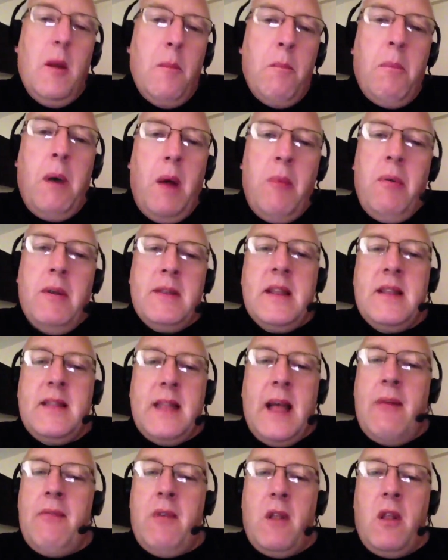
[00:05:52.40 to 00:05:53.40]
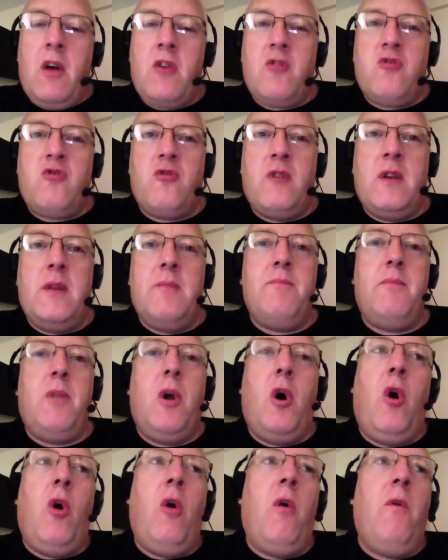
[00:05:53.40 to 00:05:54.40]
Barbara didn't have the luxury
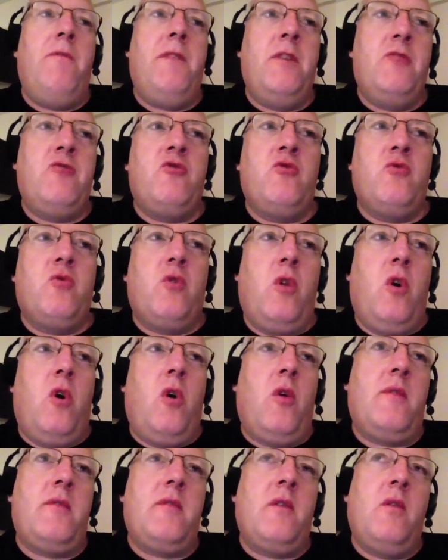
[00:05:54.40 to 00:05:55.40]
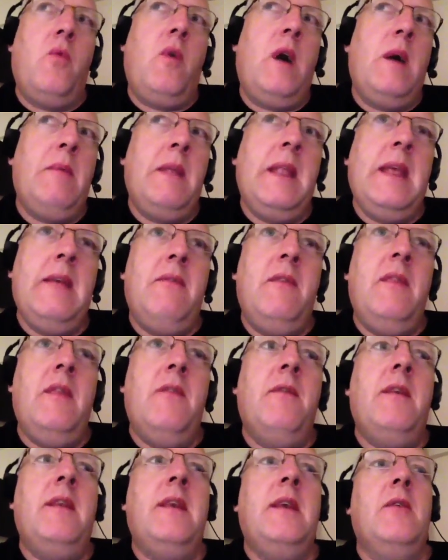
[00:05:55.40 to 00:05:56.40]
of digital clocks, although I believe in
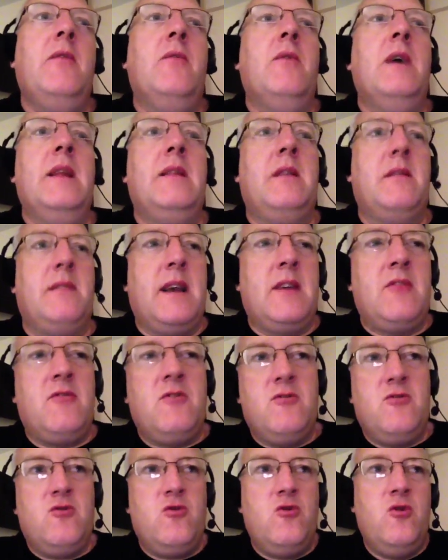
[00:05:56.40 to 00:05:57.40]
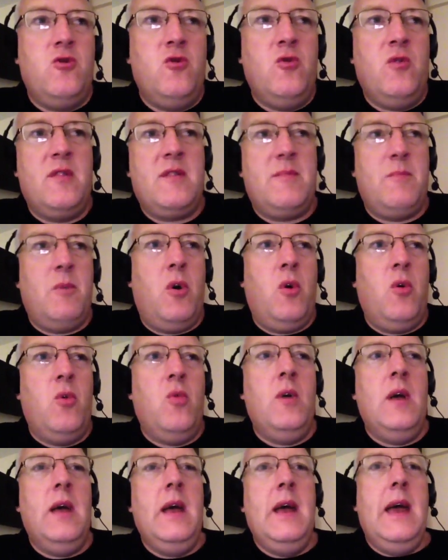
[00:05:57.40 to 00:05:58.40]
the video it does actually show you a
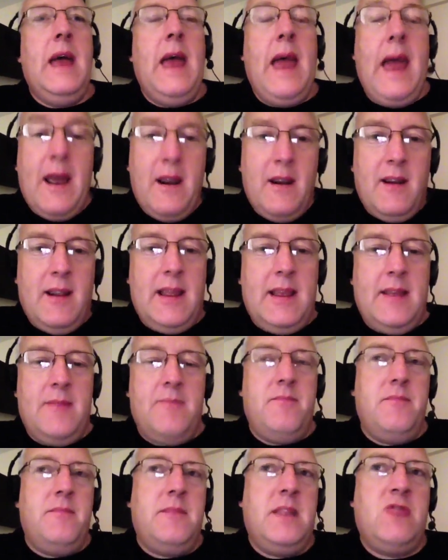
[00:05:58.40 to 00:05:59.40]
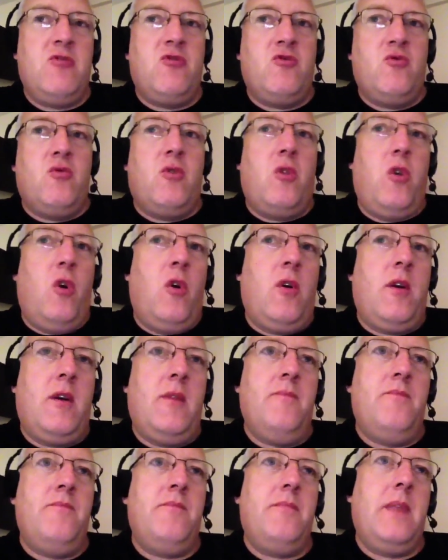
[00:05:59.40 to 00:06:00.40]
small early digital clock,
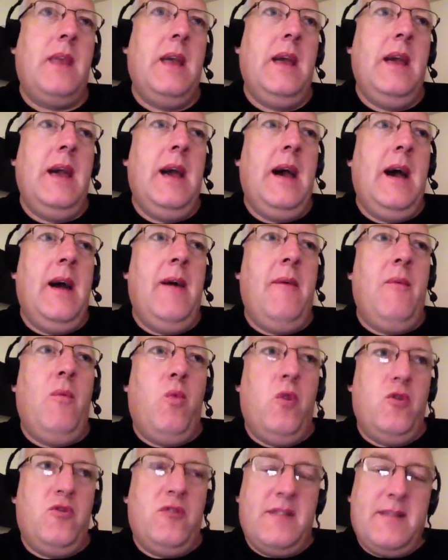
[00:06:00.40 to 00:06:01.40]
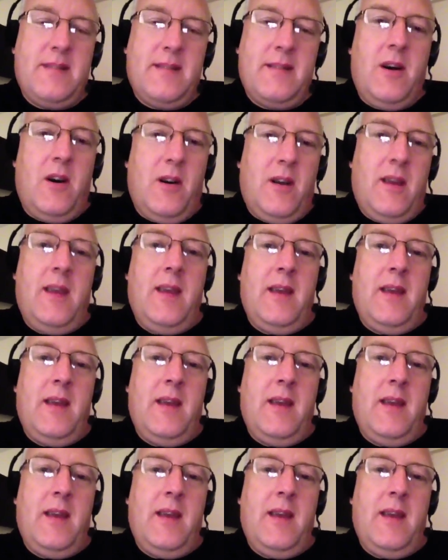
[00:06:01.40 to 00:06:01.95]
which is stuck